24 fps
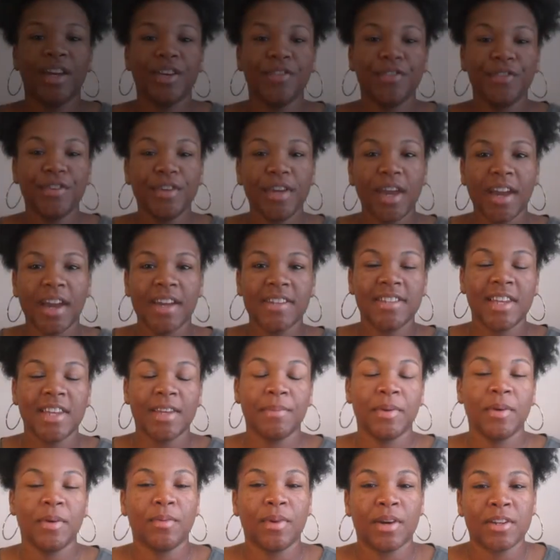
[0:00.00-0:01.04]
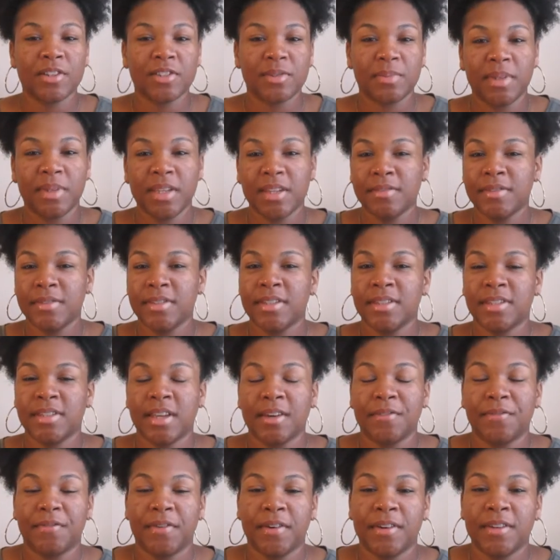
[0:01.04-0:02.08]
if you guys have been watching me ever since
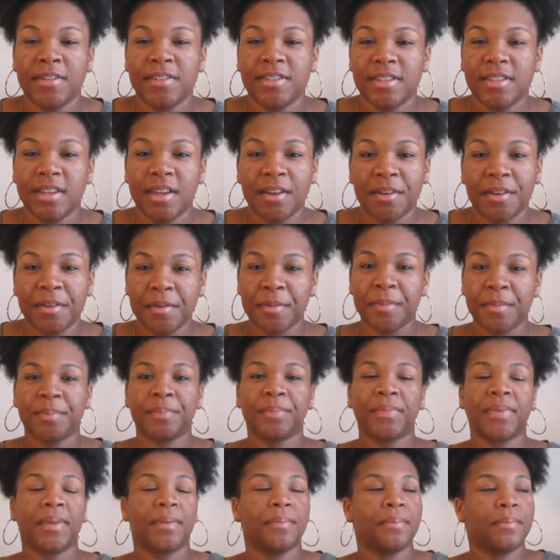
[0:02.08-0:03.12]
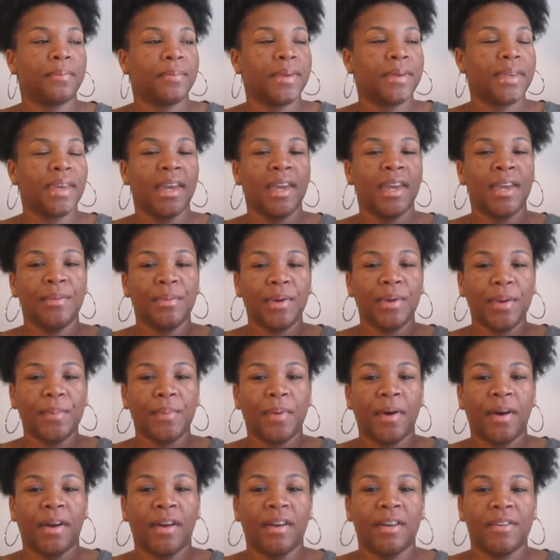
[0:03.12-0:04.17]
I first um became a
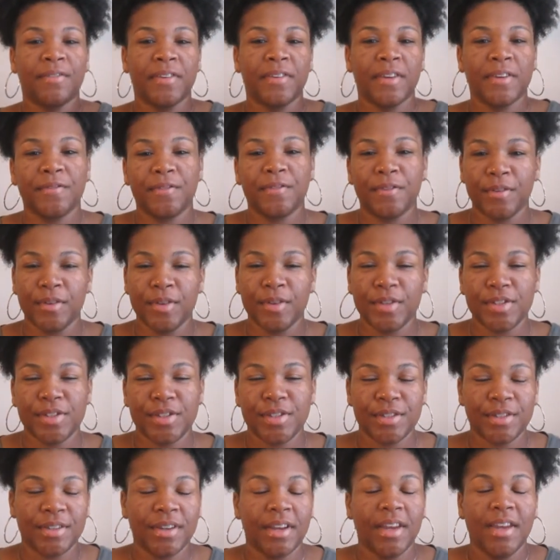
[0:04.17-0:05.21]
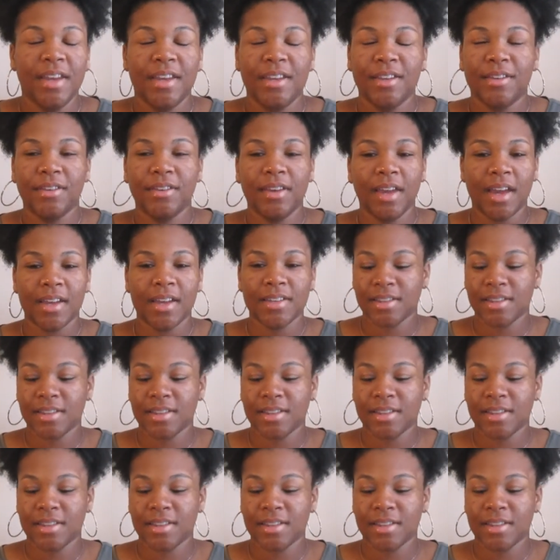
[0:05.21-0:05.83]
part of Influenster you guys